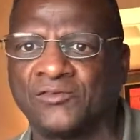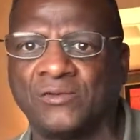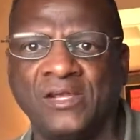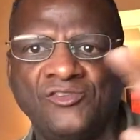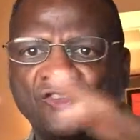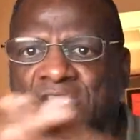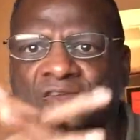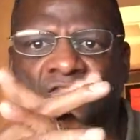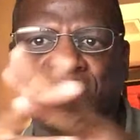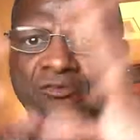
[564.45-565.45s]
screen
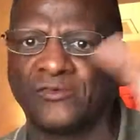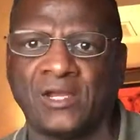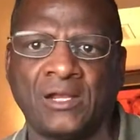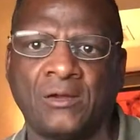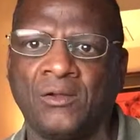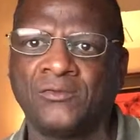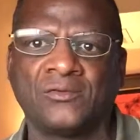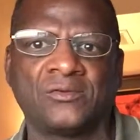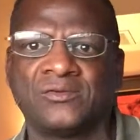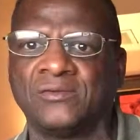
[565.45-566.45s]
changers had all
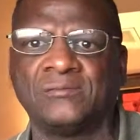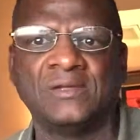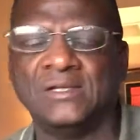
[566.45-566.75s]
sorts of